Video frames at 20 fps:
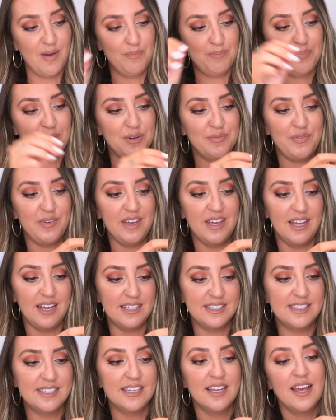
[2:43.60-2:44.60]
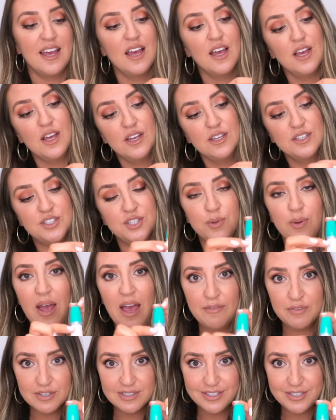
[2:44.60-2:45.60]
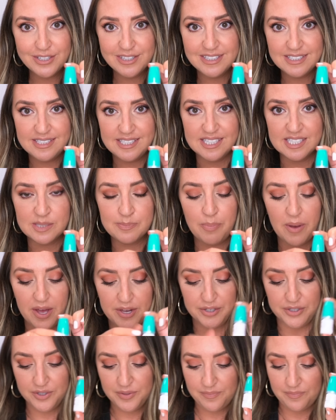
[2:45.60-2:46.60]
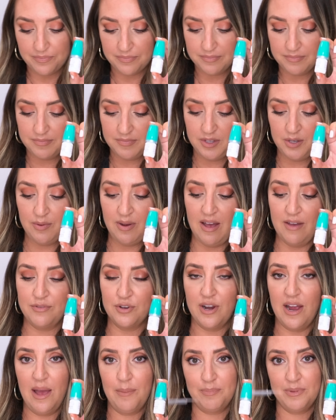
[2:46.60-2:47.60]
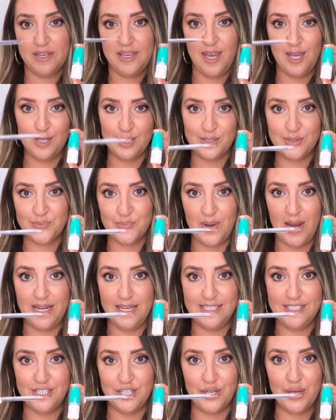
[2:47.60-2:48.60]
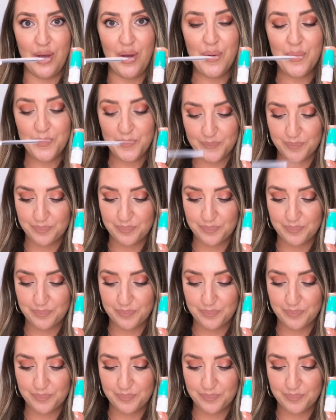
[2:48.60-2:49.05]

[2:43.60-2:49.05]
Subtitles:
Perfect. So you have your little Latisse bottle. You have your applicators ready to go.